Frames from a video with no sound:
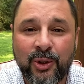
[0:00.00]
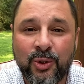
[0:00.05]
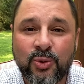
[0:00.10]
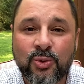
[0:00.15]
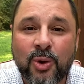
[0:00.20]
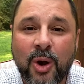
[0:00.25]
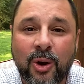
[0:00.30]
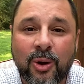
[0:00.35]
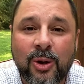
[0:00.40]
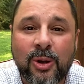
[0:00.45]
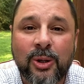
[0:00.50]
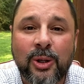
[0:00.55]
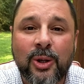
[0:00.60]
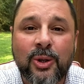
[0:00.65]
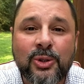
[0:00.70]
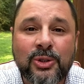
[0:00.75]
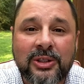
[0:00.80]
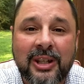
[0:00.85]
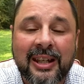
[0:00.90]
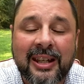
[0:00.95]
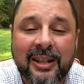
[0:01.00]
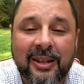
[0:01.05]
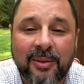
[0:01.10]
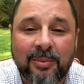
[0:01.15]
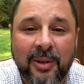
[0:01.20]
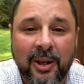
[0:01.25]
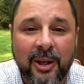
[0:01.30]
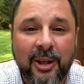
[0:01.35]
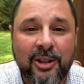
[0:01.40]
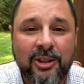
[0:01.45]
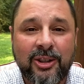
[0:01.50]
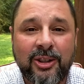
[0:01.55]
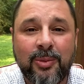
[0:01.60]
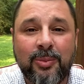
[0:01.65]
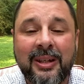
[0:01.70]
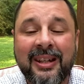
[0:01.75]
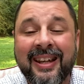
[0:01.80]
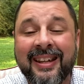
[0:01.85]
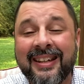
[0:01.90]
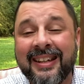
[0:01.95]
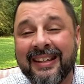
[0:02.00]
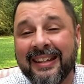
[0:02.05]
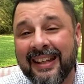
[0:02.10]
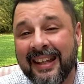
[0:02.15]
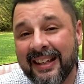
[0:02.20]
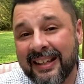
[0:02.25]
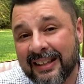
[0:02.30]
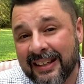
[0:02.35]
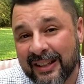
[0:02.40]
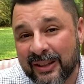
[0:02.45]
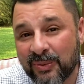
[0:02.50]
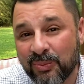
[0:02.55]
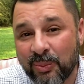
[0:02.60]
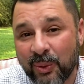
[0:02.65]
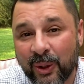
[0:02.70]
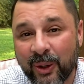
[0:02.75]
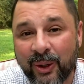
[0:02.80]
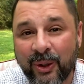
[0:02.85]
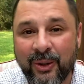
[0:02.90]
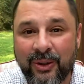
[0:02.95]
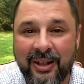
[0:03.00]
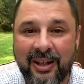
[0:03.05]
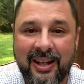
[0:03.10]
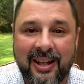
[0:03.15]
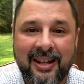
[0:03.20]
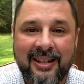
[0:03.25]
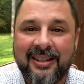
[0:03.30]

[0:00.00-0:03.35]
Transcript: You draw close to Him. You begin to get in His Word.